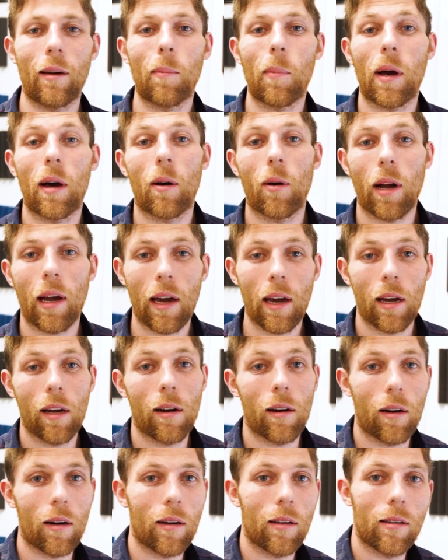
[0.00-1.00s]
about
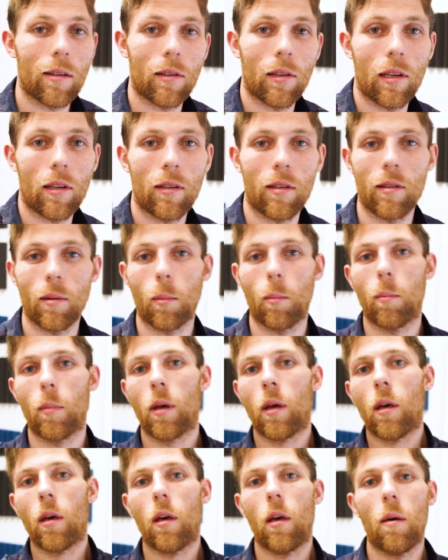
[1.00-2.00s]
hair
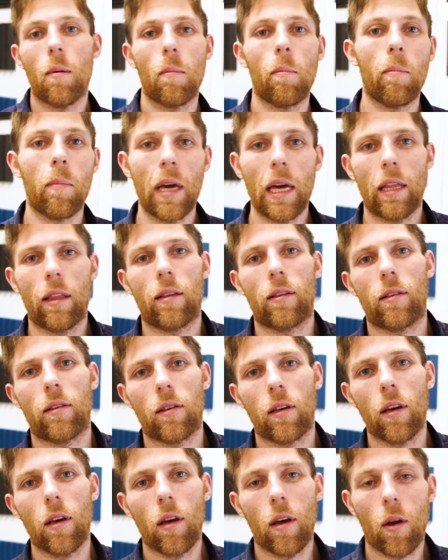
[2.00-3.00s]
system
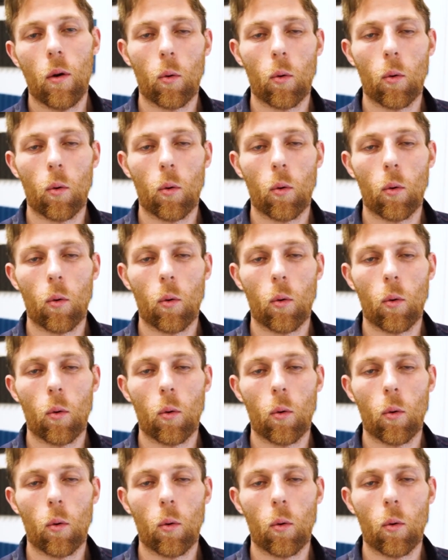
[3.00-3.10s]
myths.